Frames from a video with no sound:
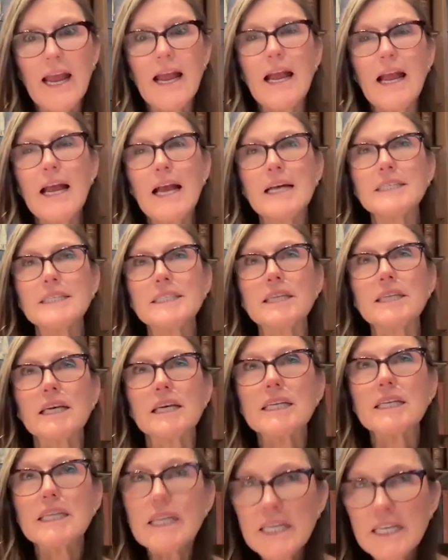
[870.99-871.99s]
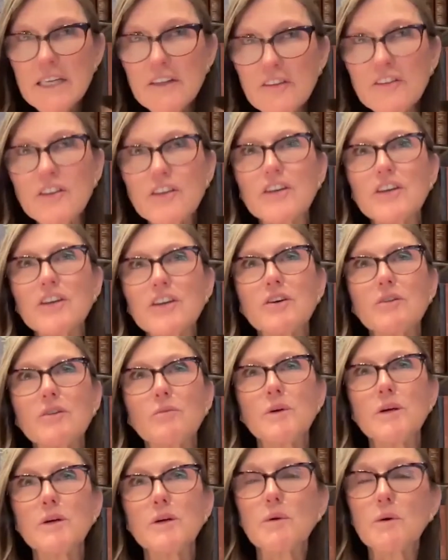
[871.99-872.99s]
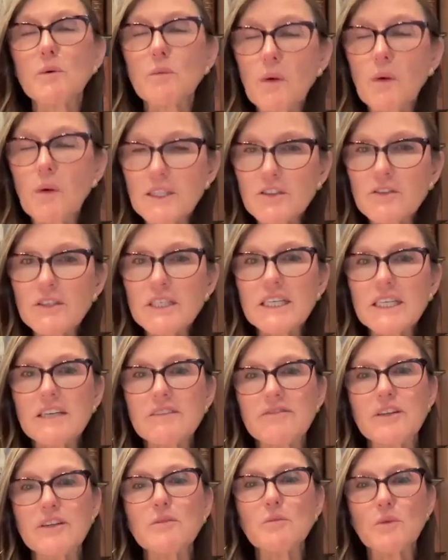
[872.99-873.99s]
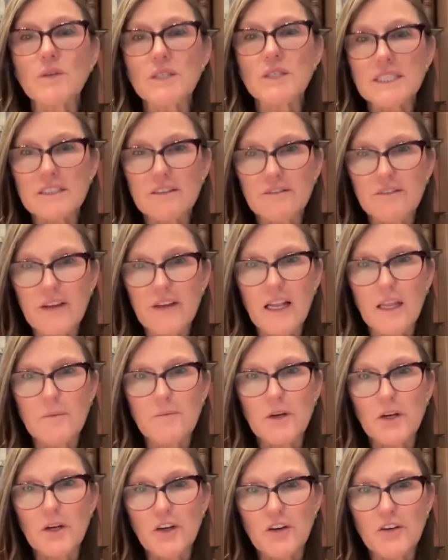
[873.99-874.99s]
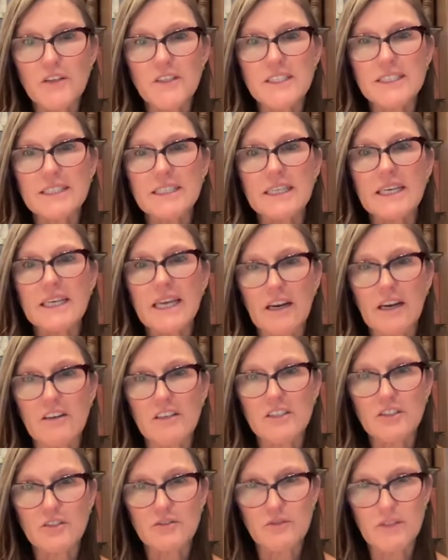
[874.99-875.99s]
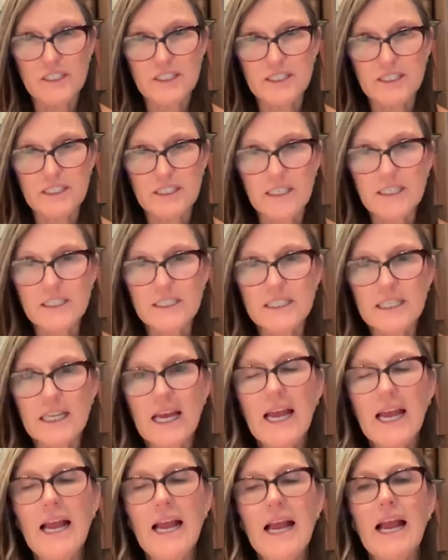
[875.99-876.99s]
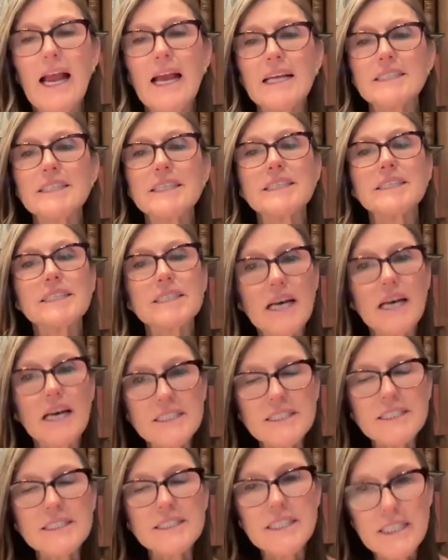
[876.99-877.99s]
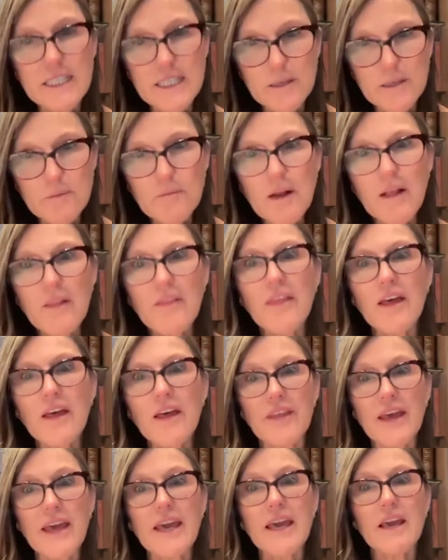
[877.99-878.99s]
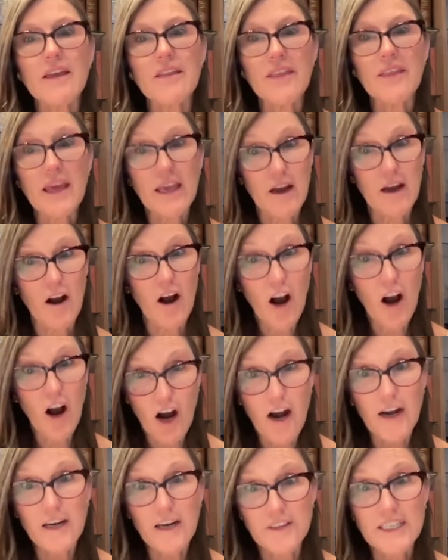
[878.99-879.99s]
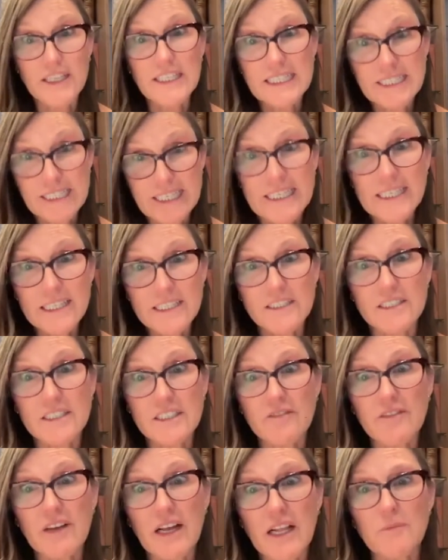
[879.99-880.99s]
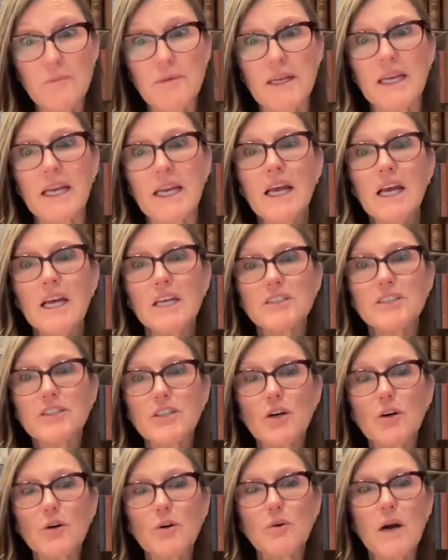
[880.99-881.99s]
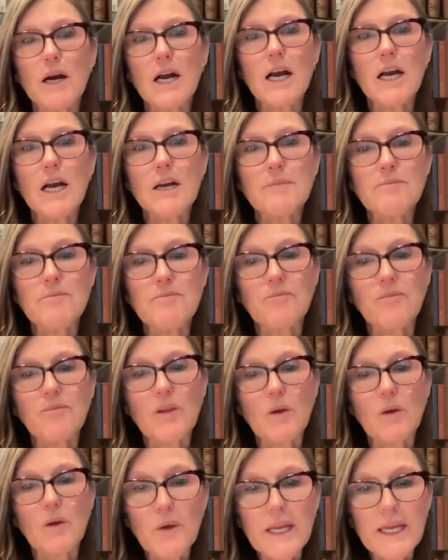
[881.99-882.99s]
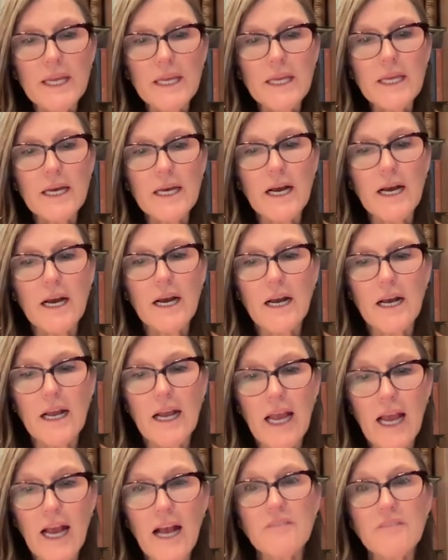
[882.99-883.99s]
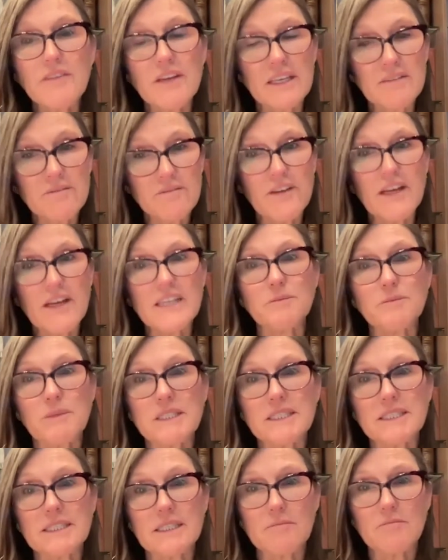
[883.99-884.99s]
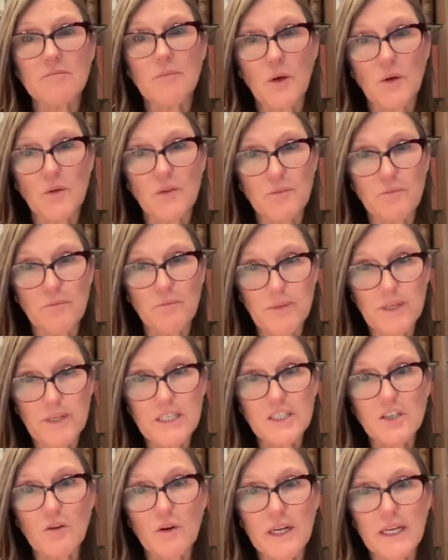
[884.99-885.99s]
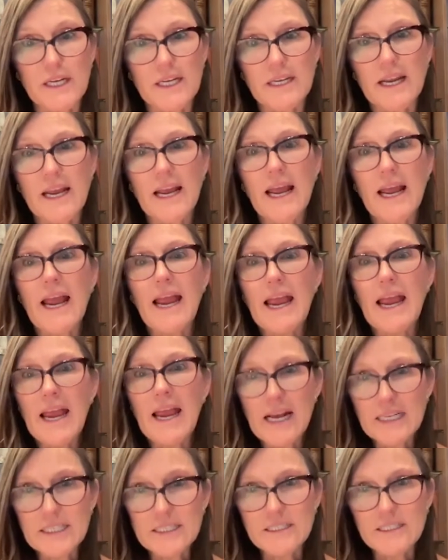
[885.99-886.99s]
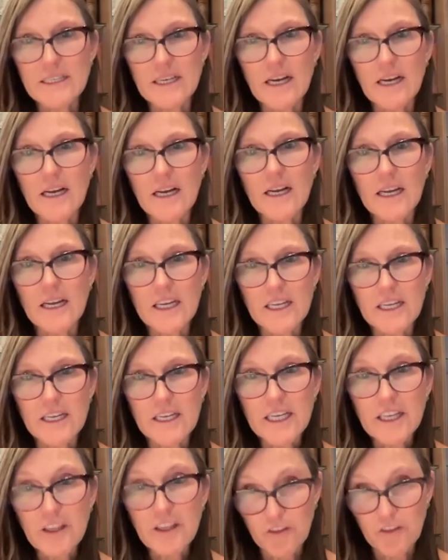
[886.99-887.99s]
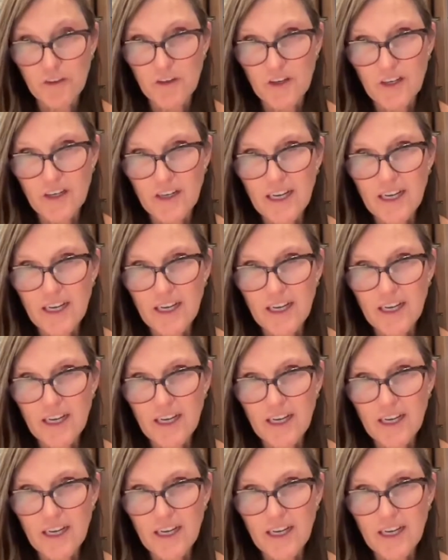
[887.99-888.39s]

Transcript: And Ether, we were wondering if it would develop currency characteristics, and it does seem that that it is developing. So we have investments in both Bitcoin and Ether.